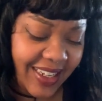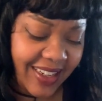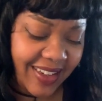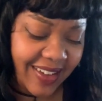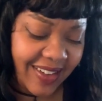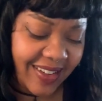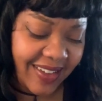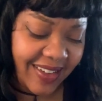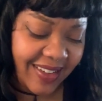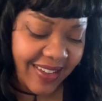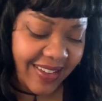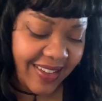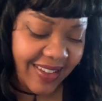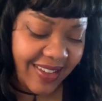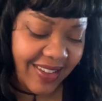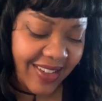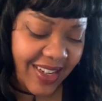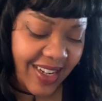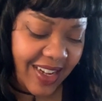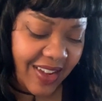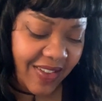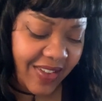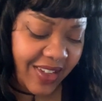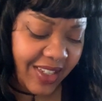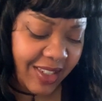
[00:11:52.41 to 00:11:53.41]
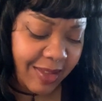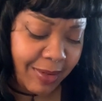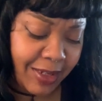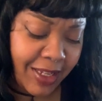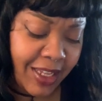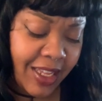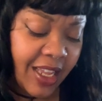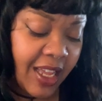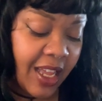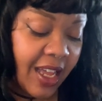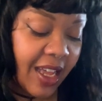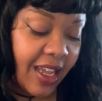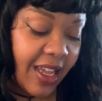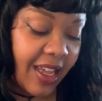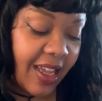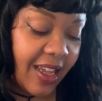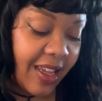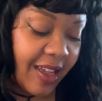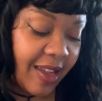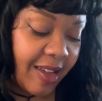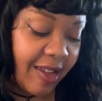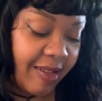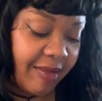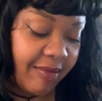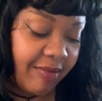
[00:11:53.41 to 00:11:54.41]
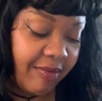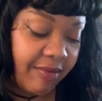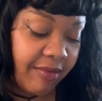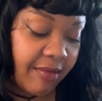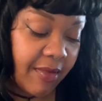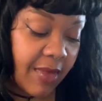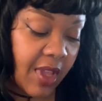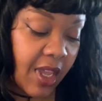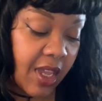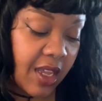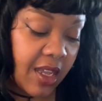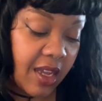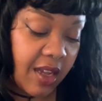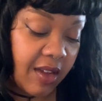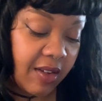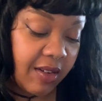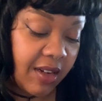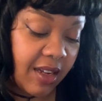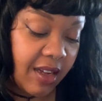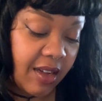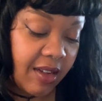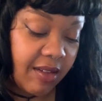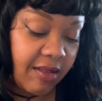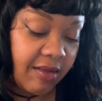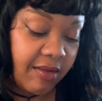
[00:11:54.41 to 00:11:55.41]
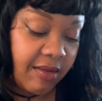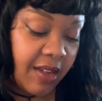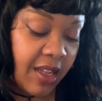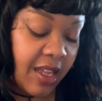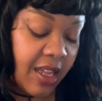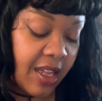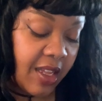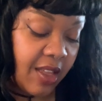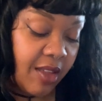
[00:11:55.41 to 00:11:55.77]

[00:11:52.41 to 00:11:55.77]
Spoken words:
aren't trying to have kids, but I don't know.